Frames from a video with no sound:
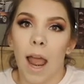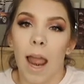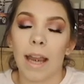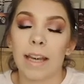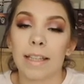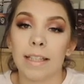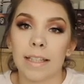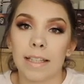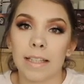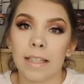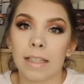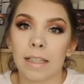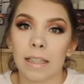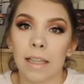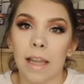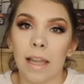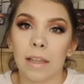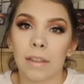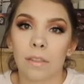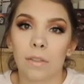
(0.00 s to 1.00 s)
I didn't
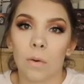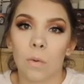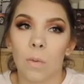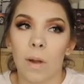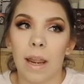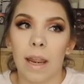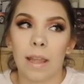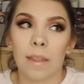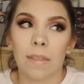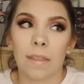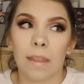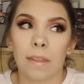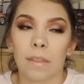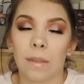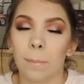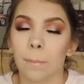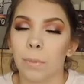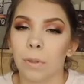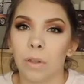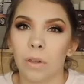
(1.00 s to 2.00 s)
like the way
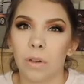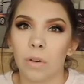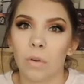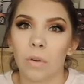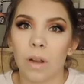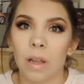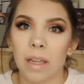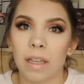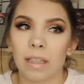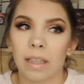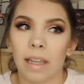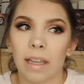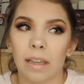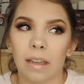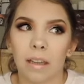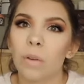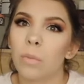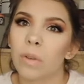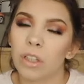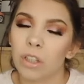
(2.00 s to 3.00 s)
that the blue, it
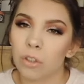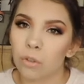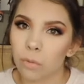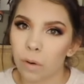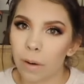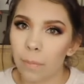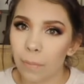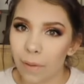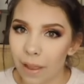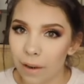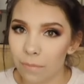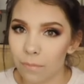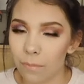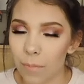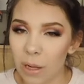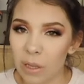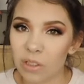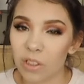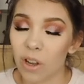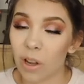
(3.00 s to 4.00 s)
would drip and
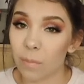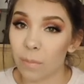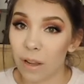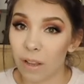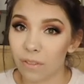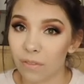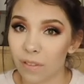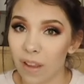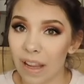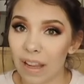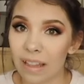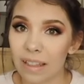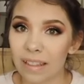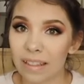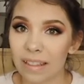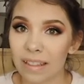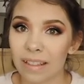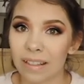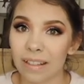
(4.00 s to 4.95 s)
melt on my face,